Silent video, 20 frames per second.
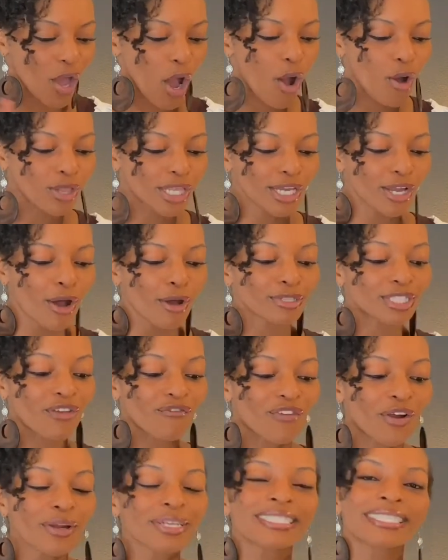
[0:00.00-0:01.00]
Holy Ghost.
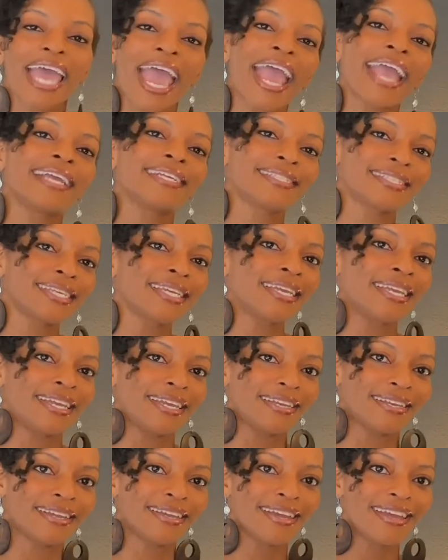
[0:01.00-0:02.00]
Verse
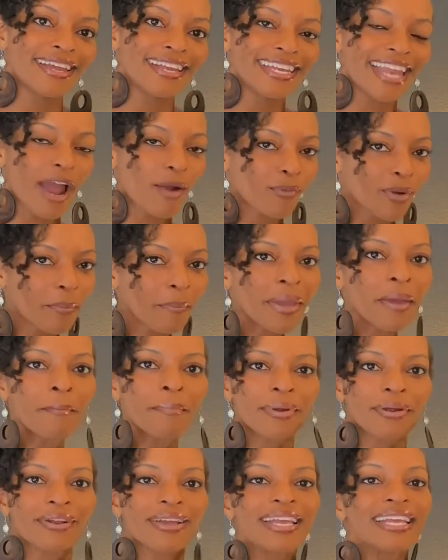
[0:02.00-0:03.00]
18. Now
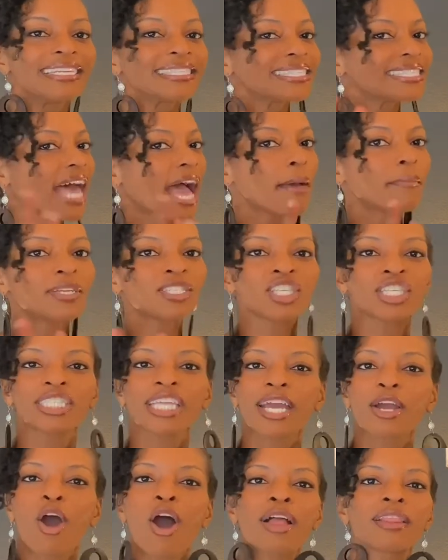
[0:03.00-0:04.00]
remember, Simon, just
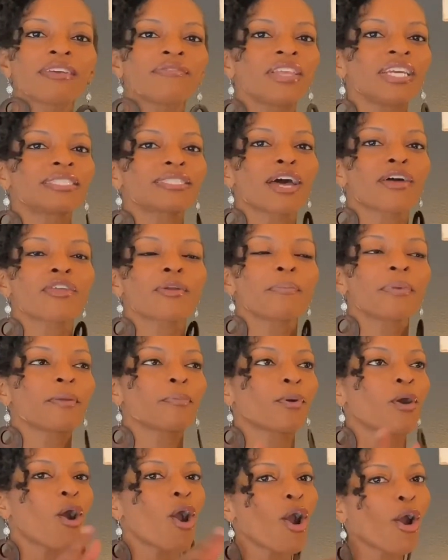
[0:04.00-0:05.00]
like all of these other
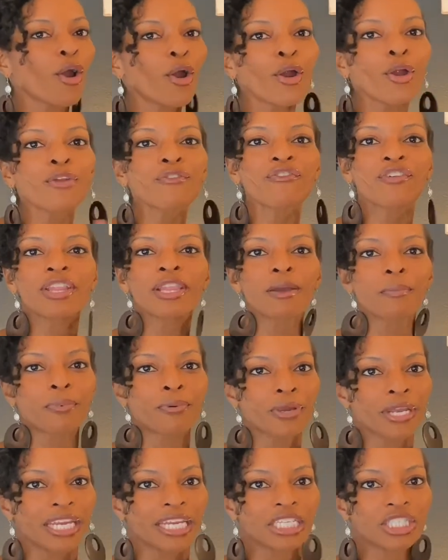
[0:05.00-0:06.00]
people, heard Philip
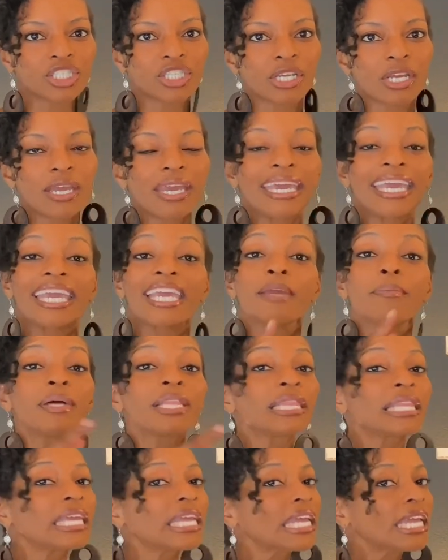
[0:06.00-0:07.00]
preach. He
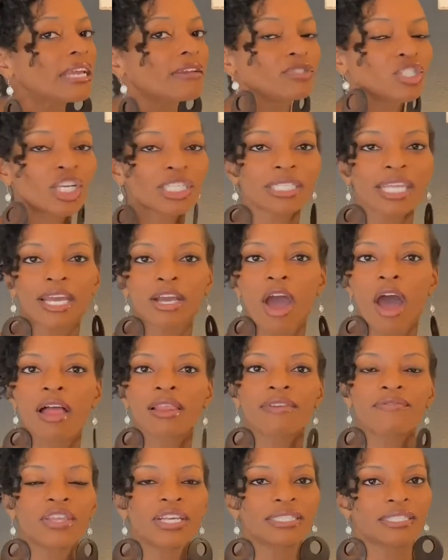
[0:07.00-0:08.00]
believed just like
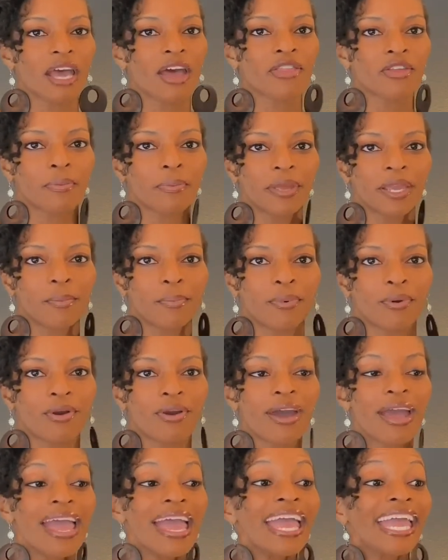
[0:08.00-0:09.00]
all of these other
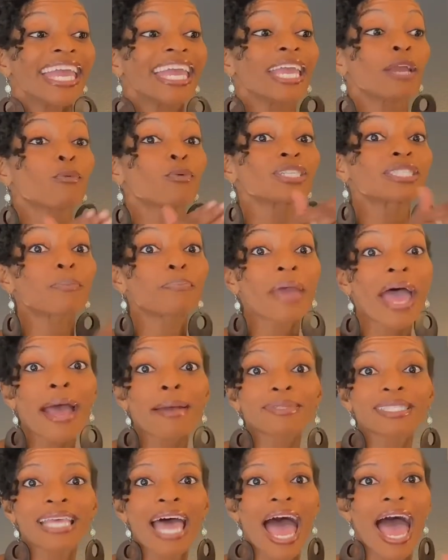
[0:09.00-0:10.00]
people. He was
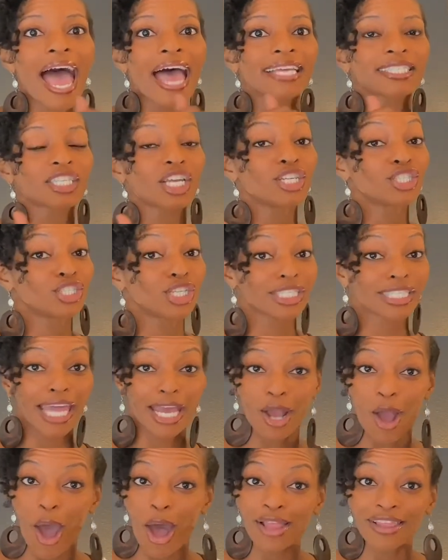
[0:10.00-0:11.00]
baptized just
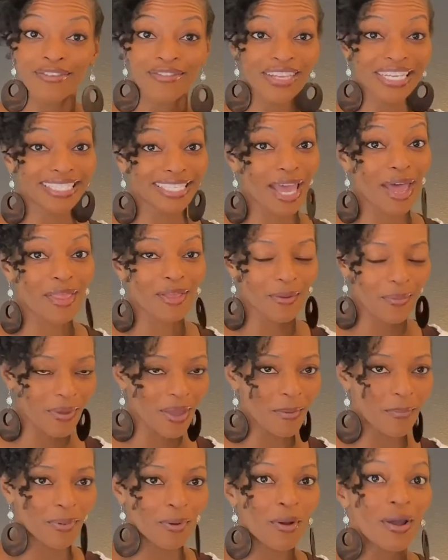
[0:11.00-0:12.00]
like all of these other
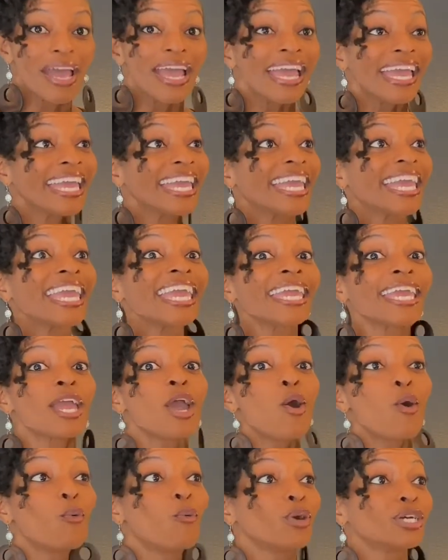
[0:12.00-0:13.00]
people. He
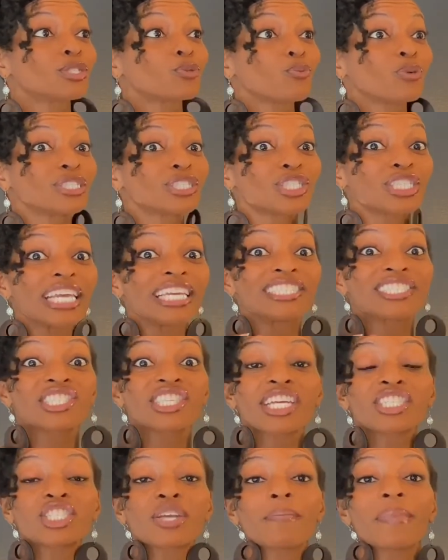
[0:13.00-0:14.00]
was in
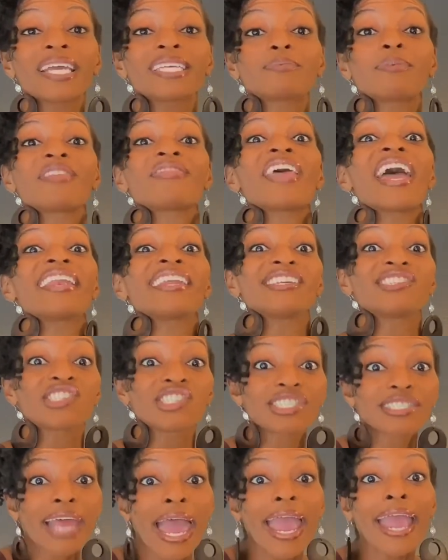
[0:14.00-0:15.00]
such amazement that he
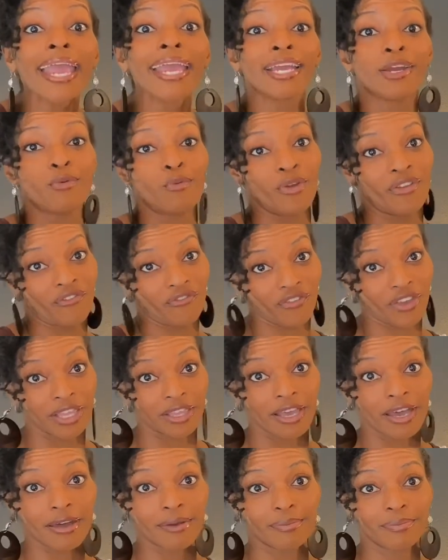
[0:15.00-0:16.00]
stayed with
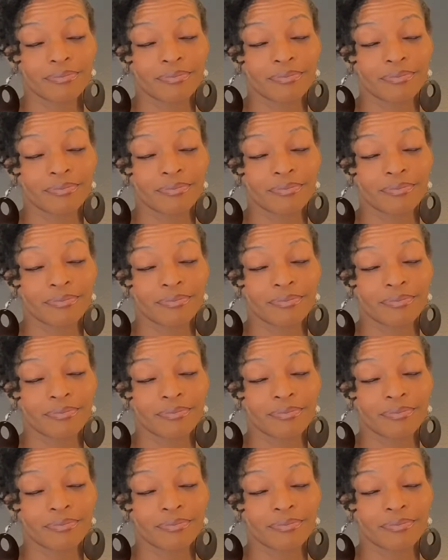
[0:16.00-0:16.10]
Philip.